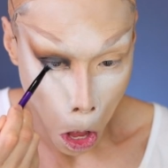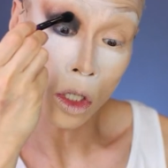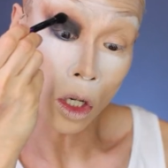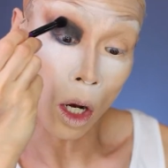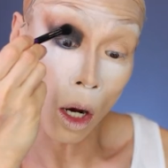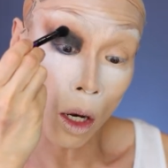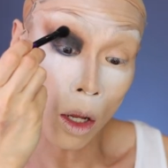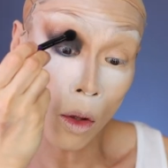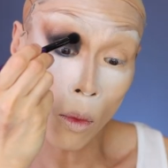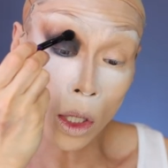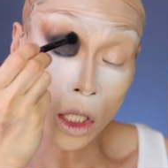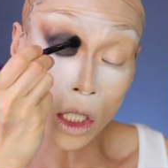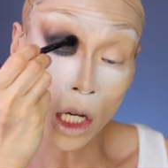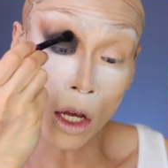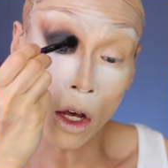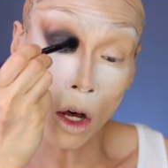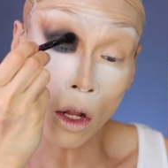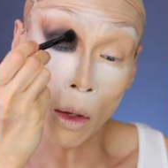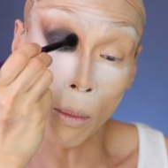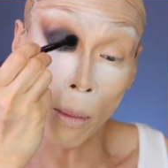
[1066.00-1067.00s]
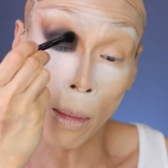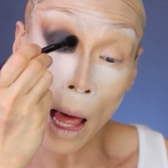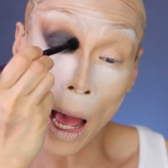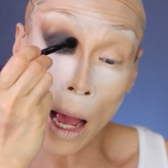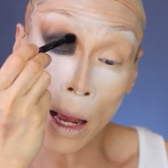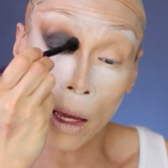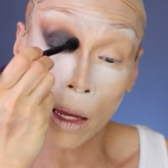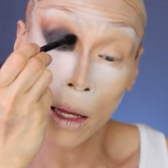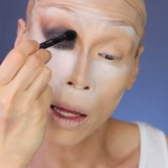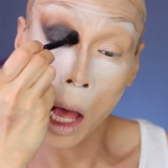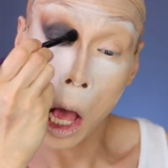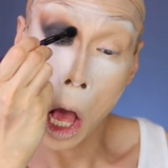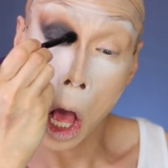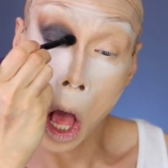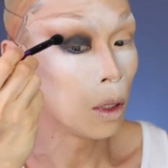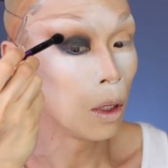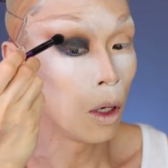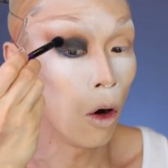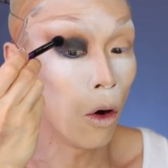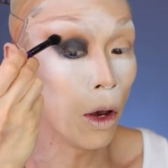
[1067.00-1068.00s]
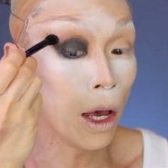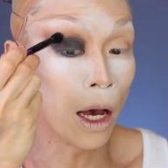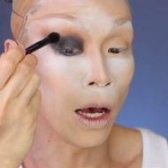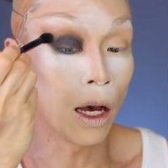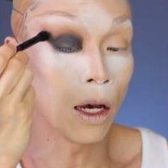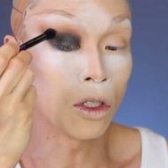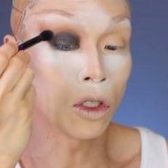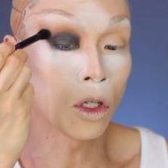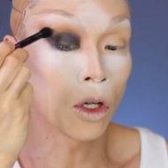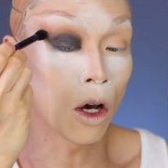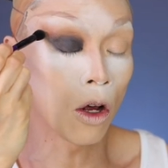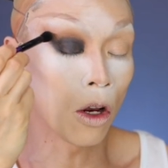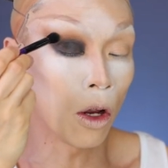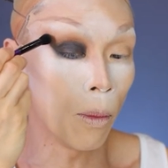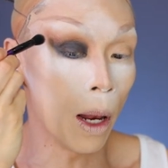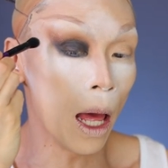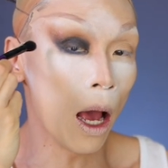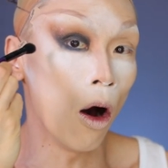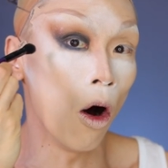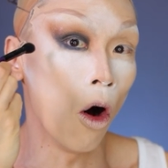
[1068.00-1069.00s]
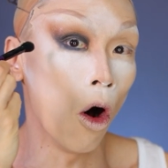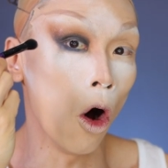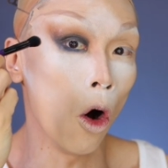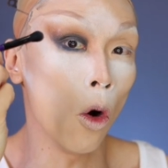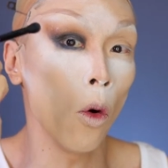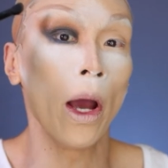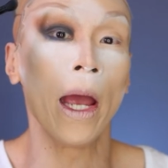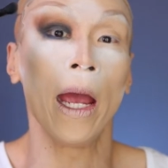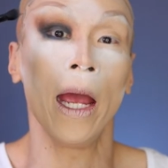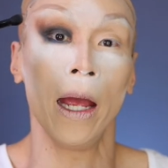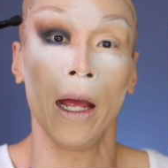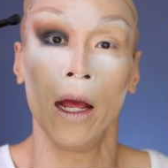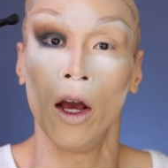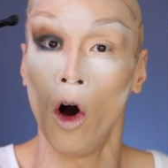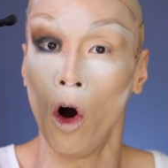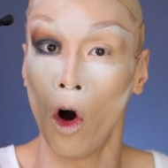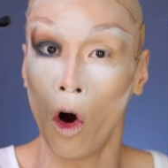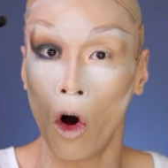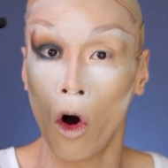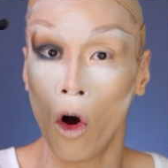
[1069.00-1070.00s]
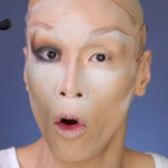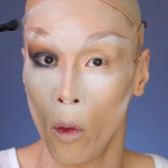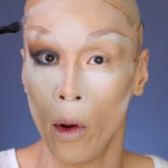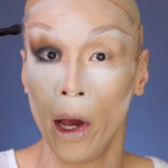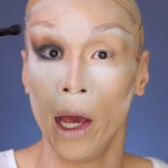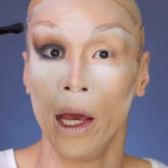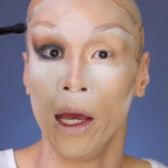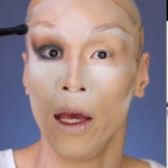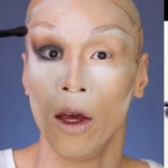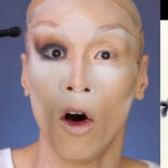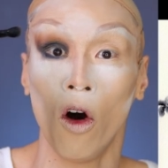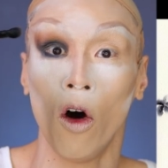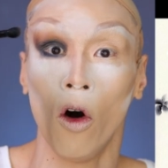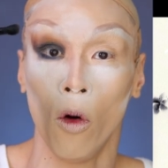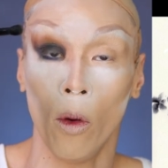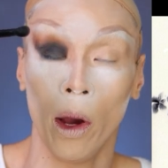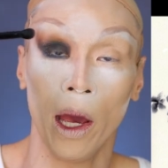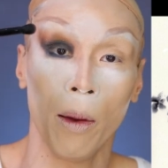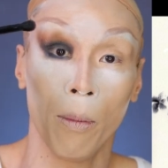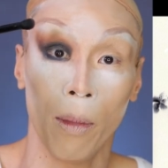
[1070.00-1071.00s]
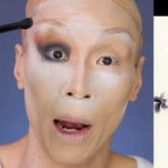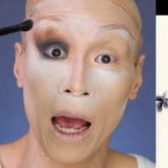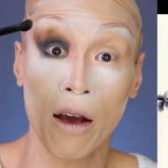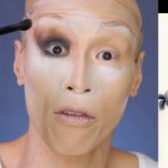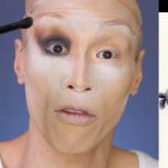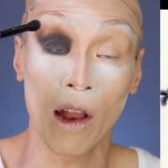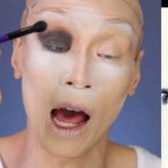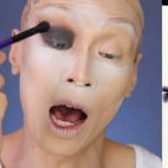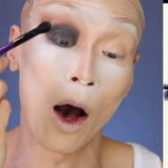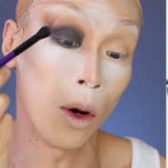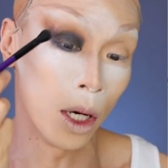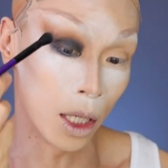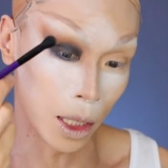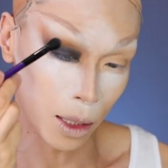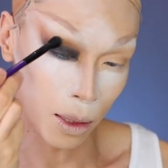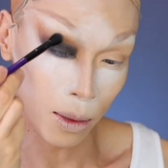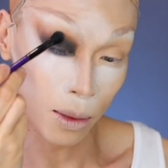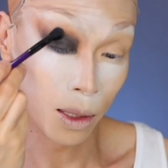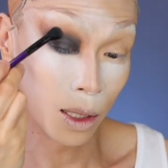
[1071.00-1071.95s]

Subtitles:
Chocolate? What should I call the black? Oh yeah, I was gonna call the black Orhui black flower.